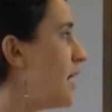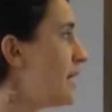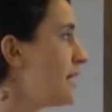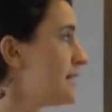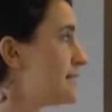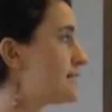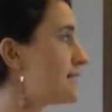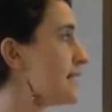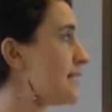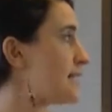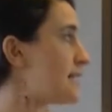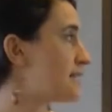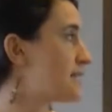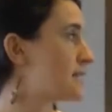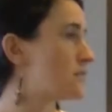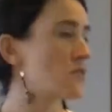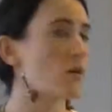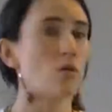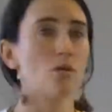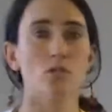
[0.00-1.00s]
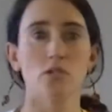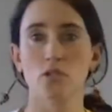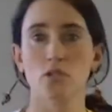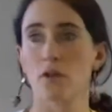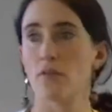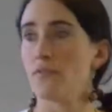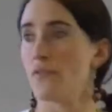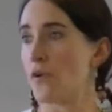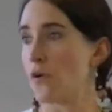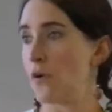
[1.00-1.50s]
It's seen as the solution
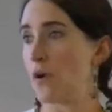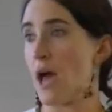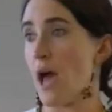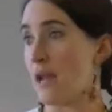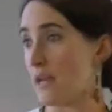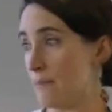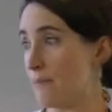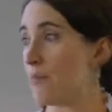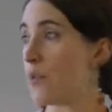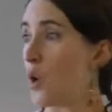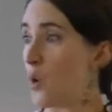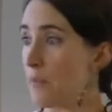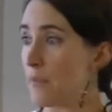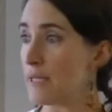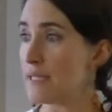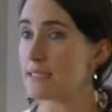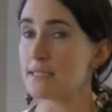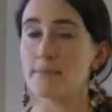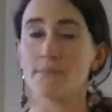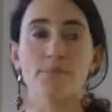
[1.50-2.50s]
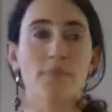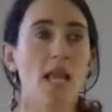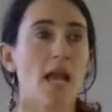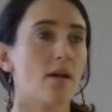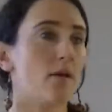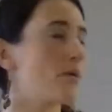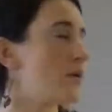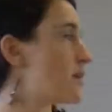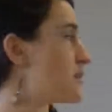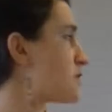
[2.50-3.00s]
for unemployment and
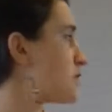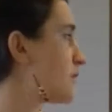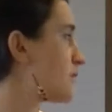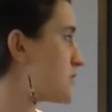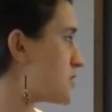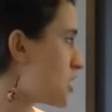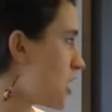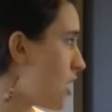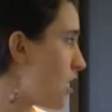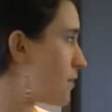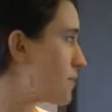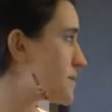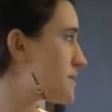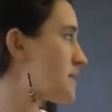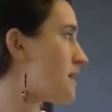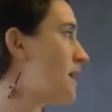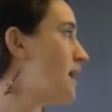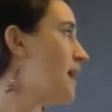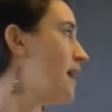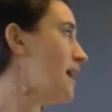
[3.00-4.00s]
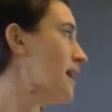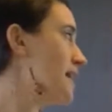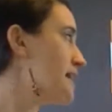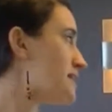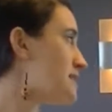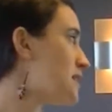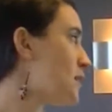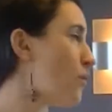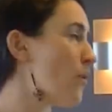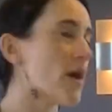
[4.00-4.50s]
creation of jobs. It's
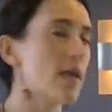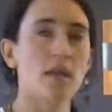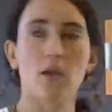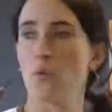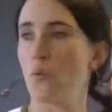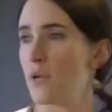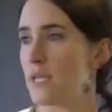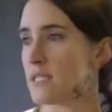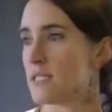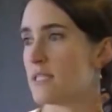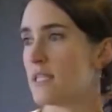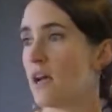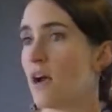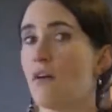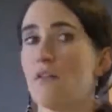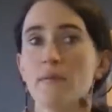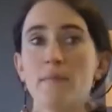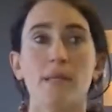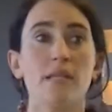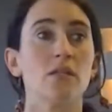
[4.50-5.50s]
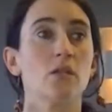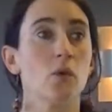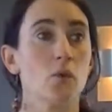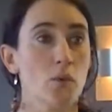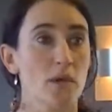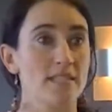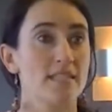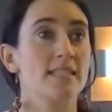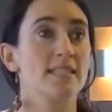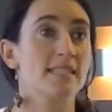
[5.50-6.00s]
the way in which the government
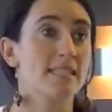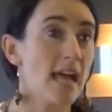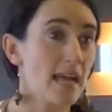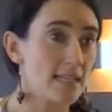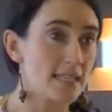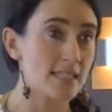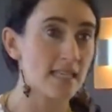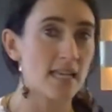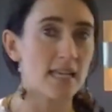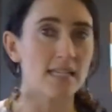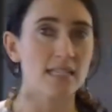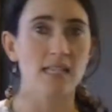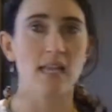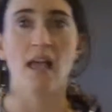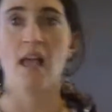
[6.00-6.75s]
raises taxes.